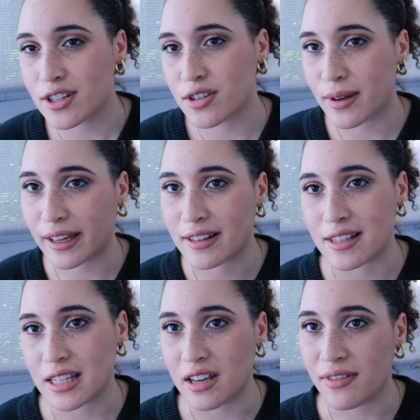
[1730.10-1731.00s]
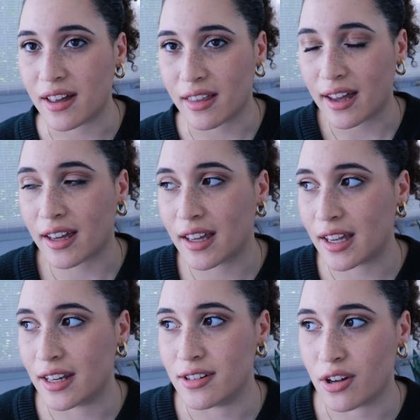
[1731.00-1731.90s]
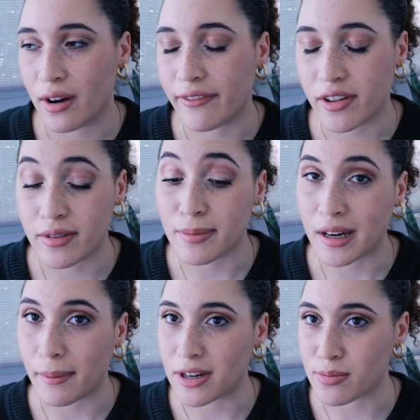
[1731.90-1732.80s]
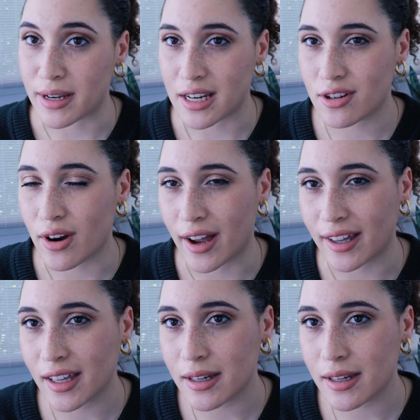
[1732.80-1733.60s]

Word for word: just so I can see if I like it and don't have to spend a bunch of money trying